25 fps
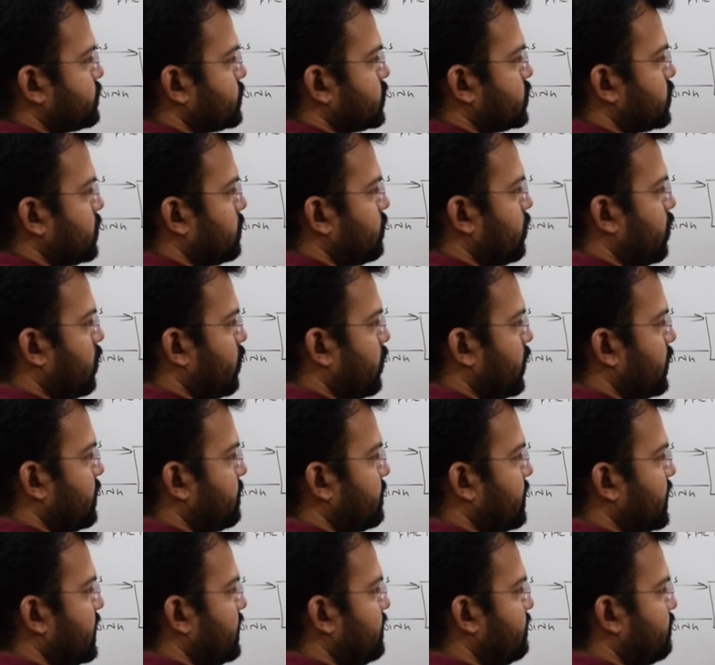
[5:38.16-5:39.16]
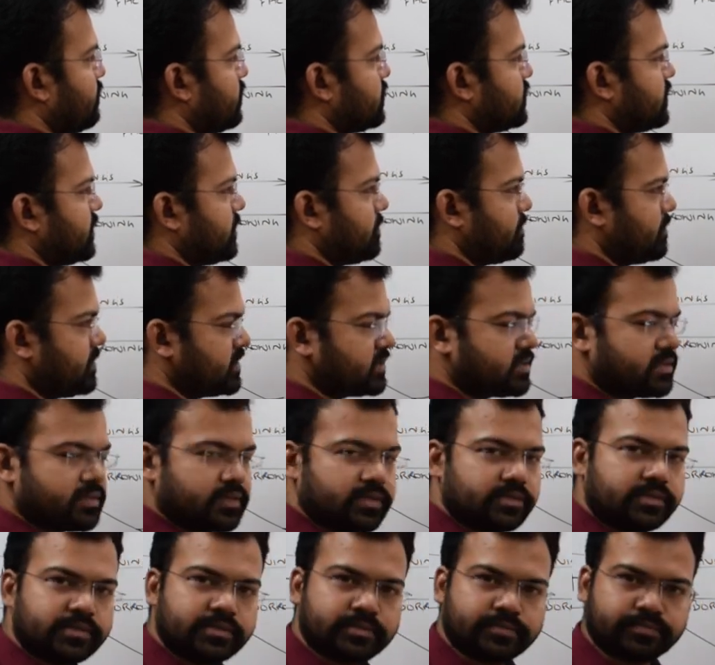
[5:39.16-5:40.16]
So borrowing money for their
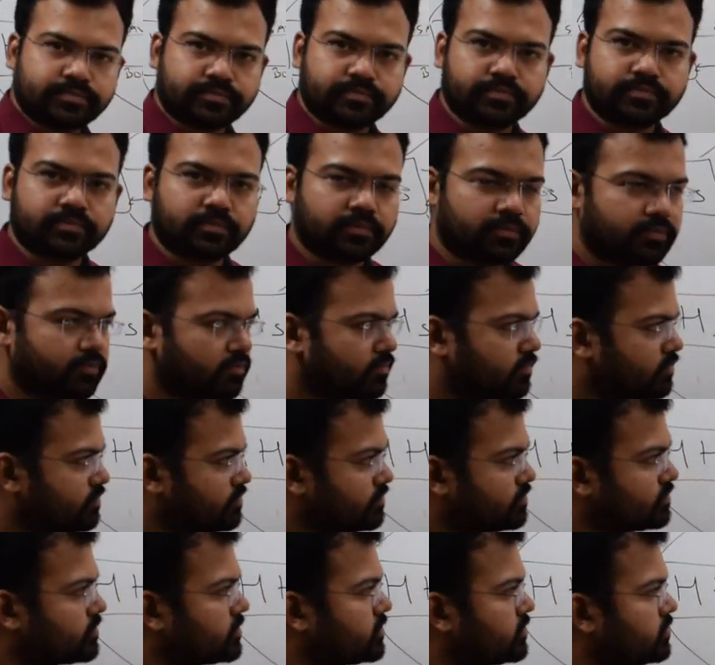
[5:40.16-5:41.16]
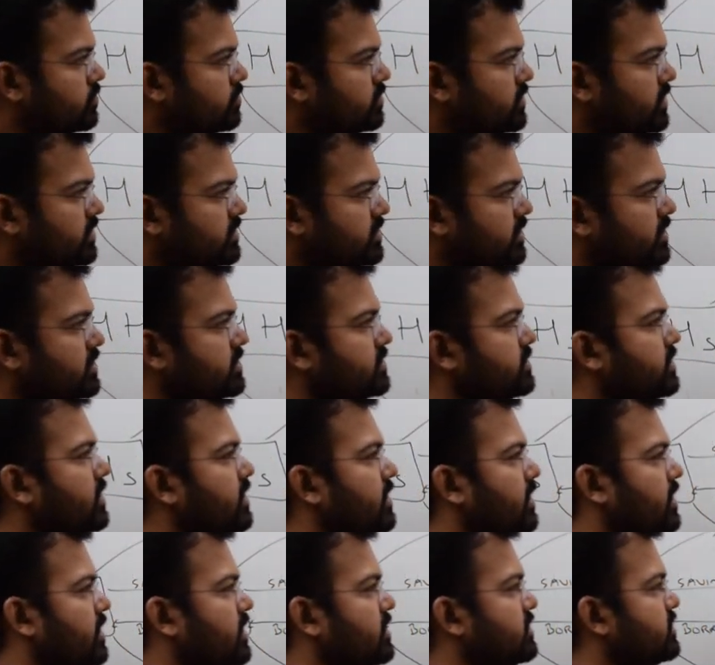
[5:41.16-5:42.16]
business. So this is the
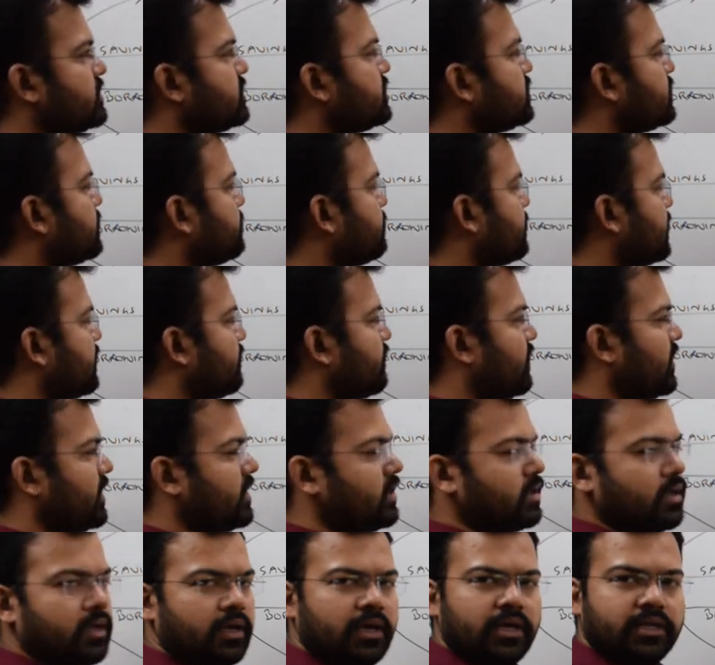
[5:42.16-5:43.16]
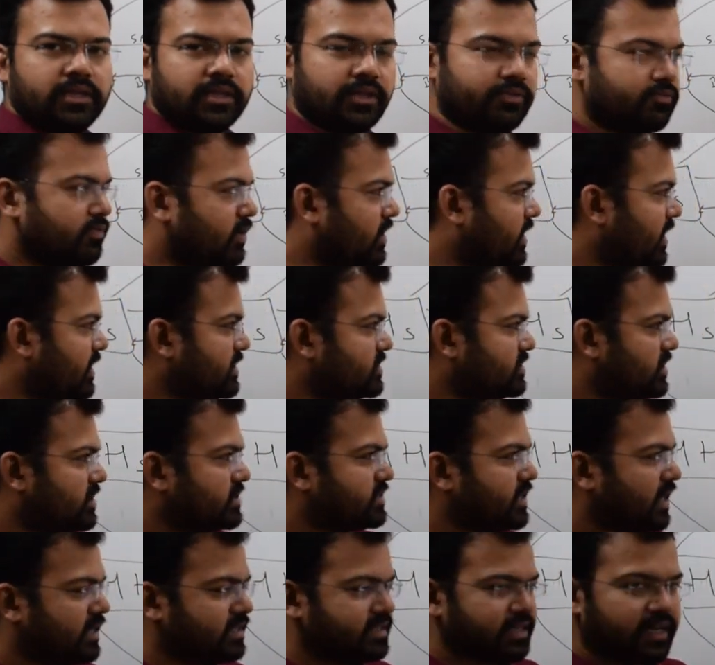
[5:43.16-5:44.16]
relationship between the financial
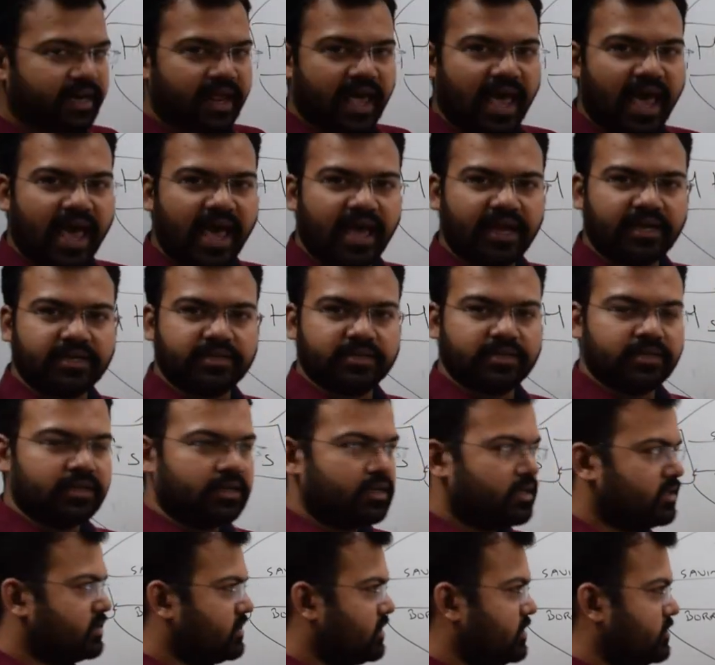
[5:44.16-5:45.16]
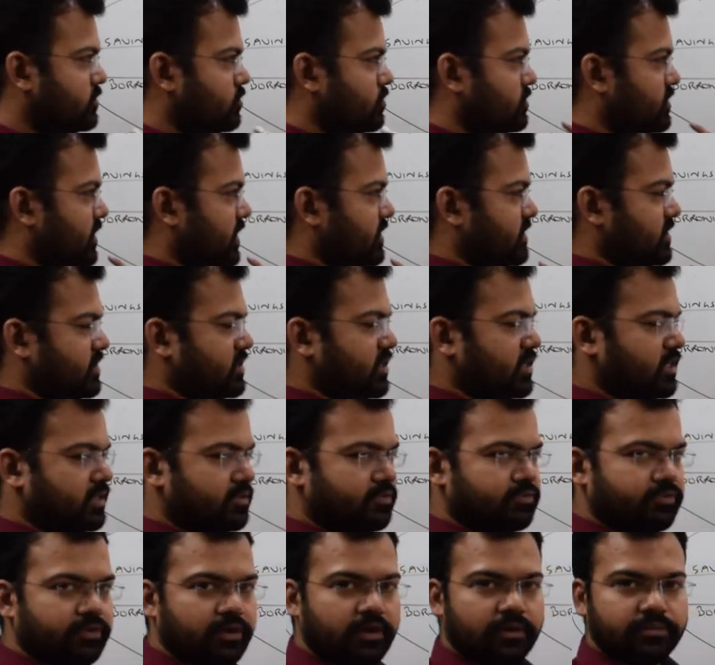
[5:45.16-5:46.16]
sector and the two sector, that
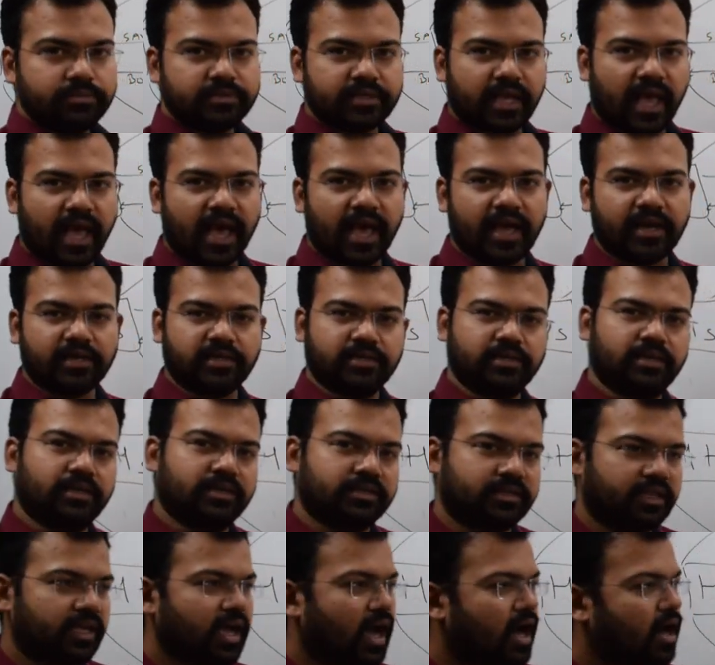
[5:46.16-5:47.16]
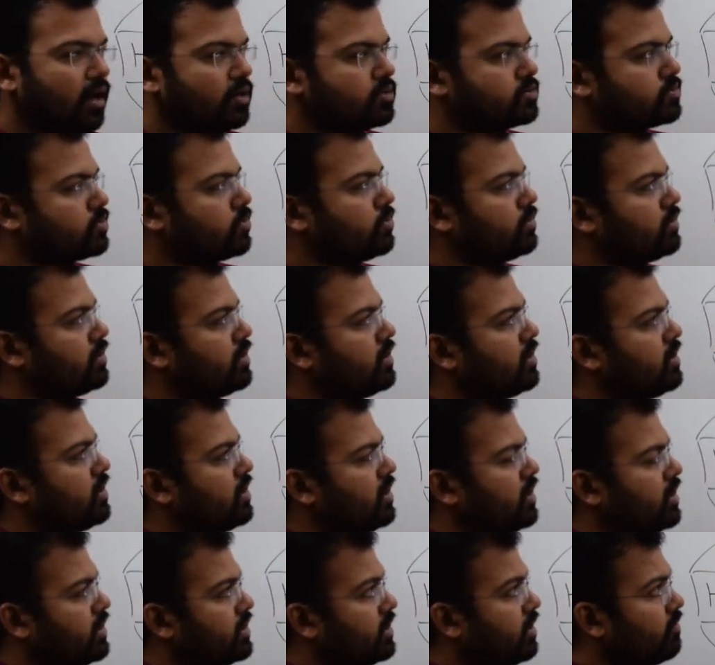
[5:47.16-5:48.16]
is firms and the household.
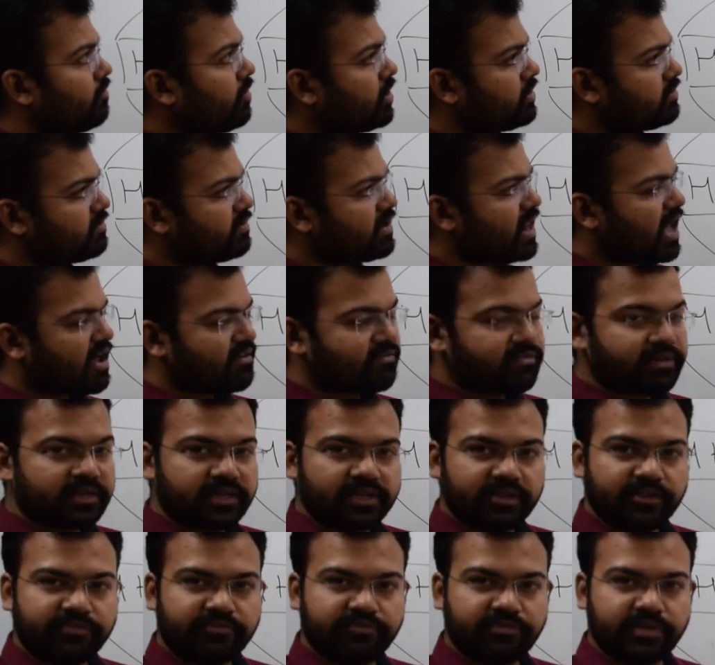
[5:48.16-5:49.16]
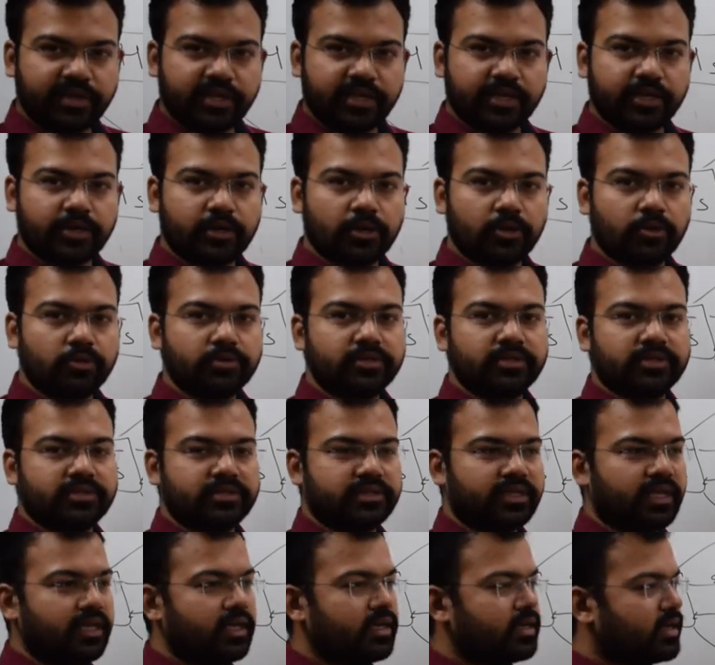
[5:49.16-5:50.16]
Now what will happen if we
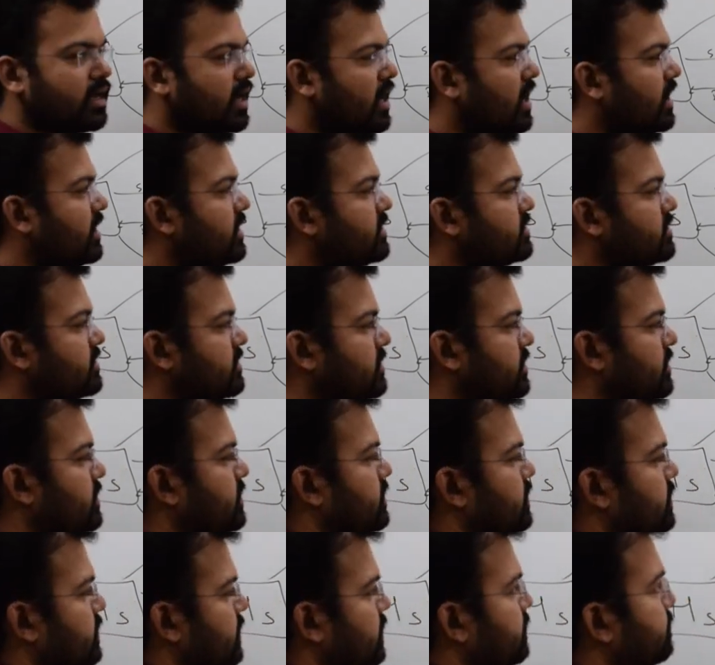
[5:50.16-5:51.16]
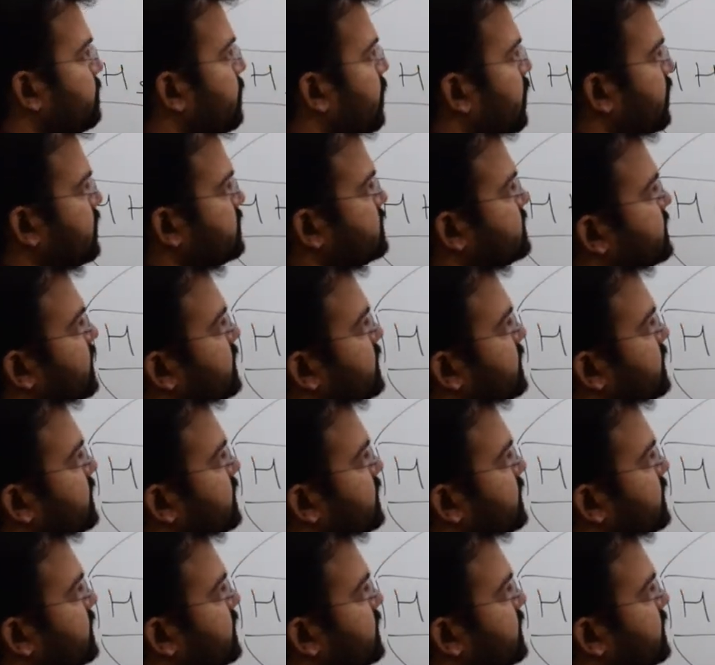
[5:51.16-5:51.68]
include the another important